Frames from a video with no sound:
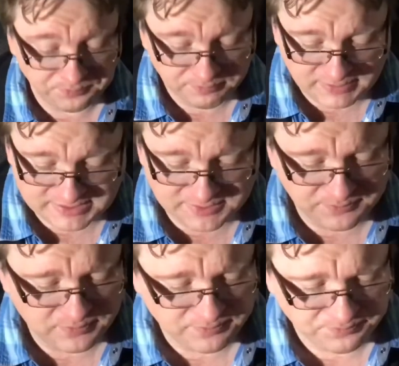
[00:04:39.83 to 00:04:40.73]

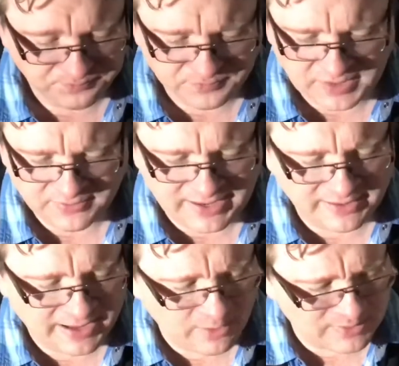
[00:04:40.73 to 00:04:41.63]
But
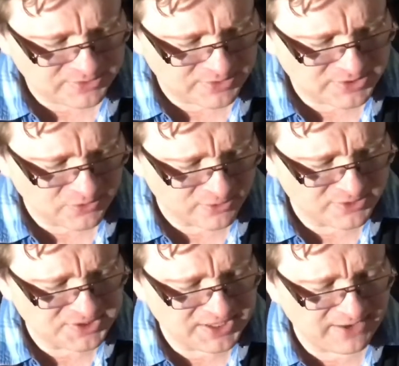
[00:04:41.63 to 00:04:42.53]
then I went to the store
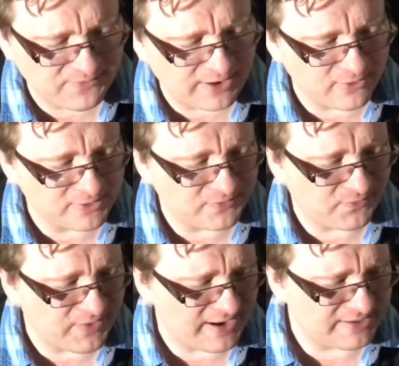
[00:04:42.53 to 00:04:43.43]
to see if I could
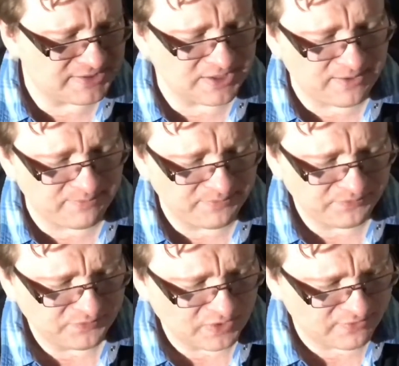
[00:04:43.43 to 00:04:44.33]
find some
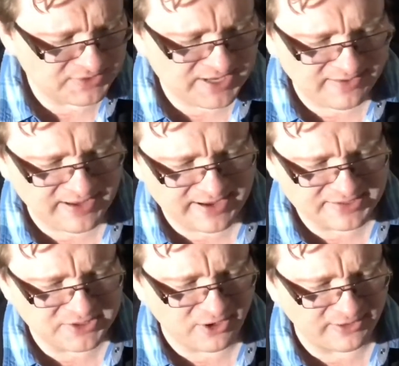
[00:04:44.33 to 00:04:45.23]
of the Ted
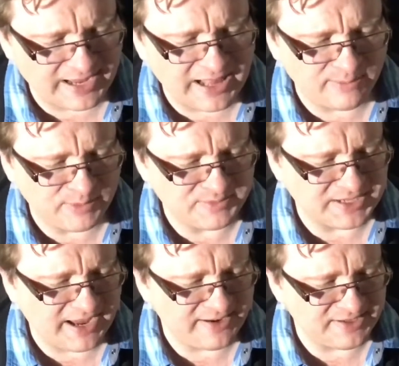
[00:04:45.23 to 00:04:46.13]
Gärdestad albums
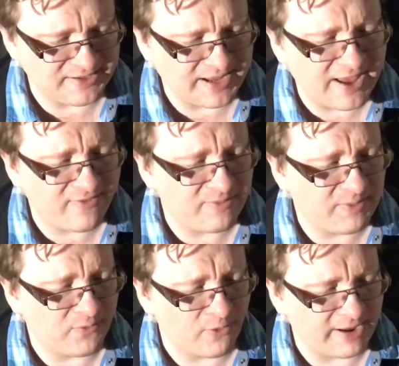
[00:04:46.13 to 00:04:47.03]
I didn't have
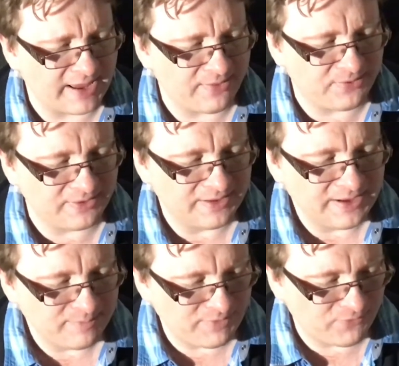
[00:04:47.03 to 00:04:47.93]
before
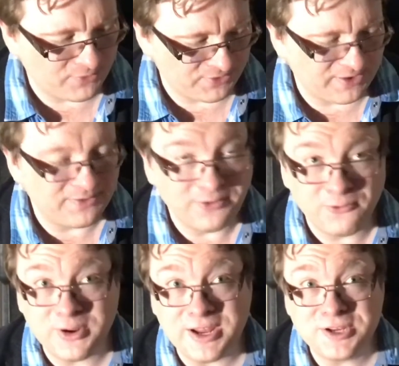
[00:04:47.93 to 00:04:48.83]
the
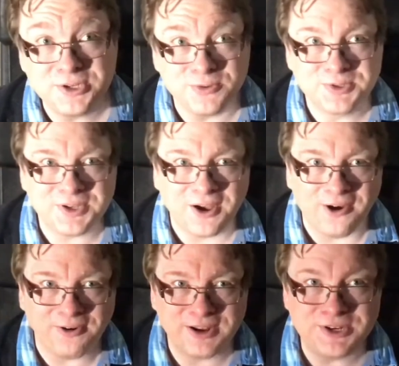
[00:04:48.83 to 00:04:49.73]
reissues
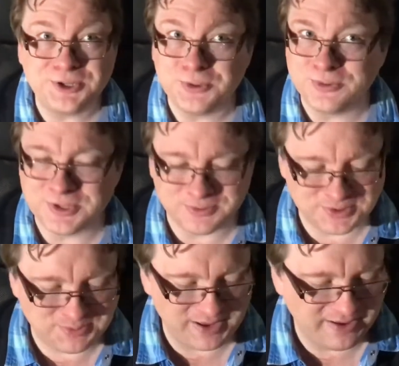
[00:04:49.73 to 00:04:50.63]
are issued, so to
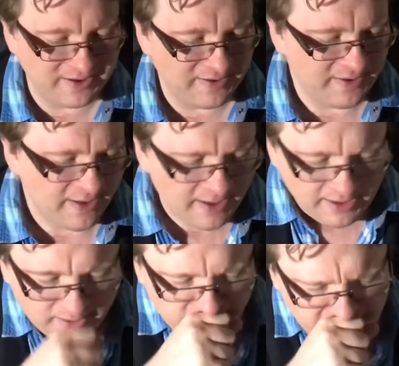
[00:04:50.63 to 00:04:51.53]
speak.
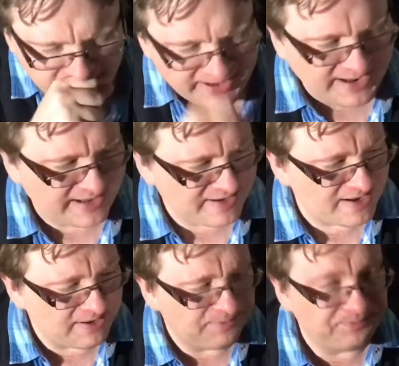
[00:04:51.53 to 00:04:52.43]
And I did.